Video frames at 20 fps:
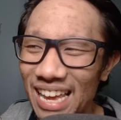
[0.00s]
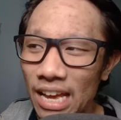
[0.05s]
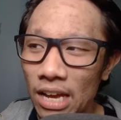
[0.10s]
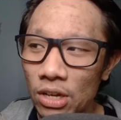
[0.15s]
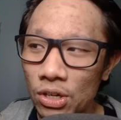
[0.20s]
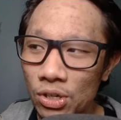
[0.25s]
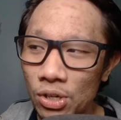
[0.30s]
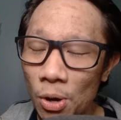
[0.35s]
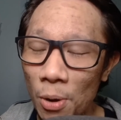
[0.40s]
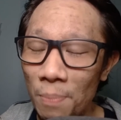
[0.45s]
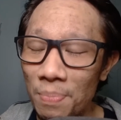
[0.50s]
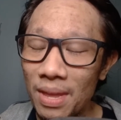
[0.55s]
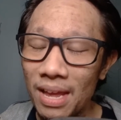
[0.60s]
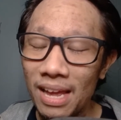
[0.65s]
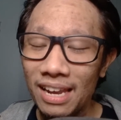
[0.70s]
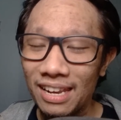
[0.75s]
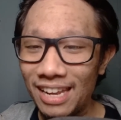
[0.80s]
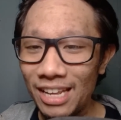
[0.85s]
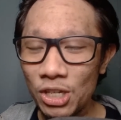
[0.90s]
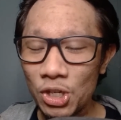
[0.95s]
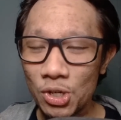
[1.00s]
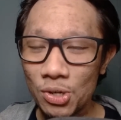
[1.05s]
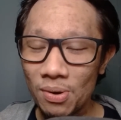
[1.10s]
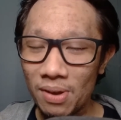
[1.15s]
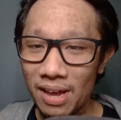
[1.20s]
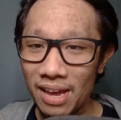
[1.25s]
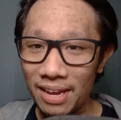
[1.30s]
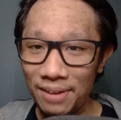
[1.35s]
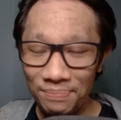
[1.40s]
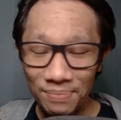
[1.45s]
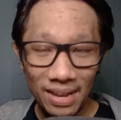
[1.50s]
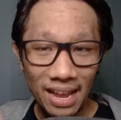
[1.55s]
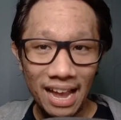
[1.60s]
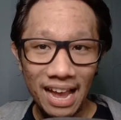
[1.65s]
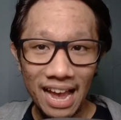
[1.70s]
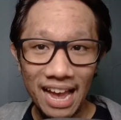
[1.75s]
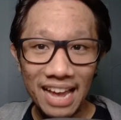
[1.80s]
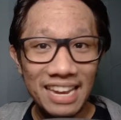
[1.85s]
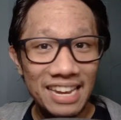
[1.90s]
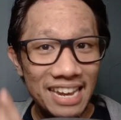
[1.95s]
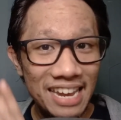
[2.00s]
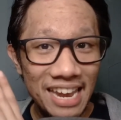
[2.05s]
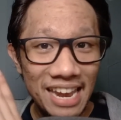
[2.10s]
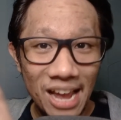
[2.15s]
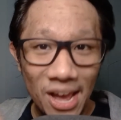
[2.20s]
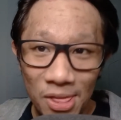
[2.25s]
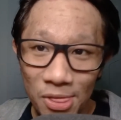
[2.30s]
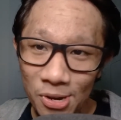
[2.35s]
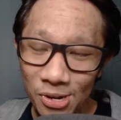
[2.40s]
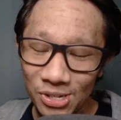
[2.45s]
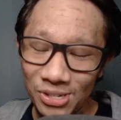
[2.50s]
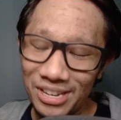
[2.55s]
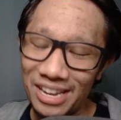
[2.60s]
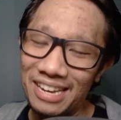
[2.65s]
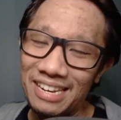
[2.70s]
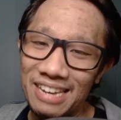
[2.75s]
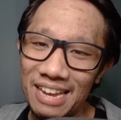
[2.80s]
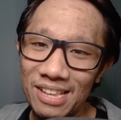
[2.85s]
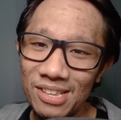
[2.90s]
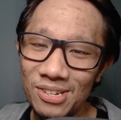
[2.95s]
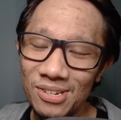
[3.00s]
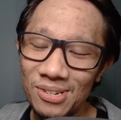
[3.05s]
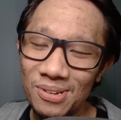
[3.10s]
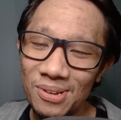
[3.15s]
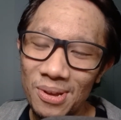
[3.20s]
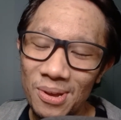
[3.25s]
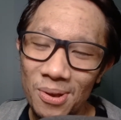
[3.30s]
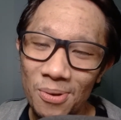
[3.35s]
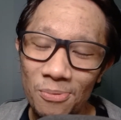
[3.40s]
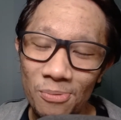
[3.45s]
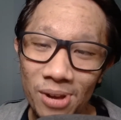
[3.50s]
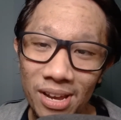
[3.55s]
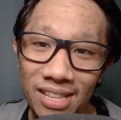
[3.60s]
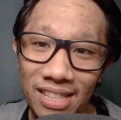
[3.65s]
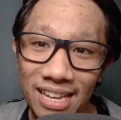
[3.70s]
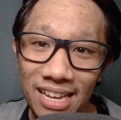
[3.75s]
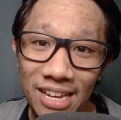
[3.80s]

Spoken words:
So let's try another sentence with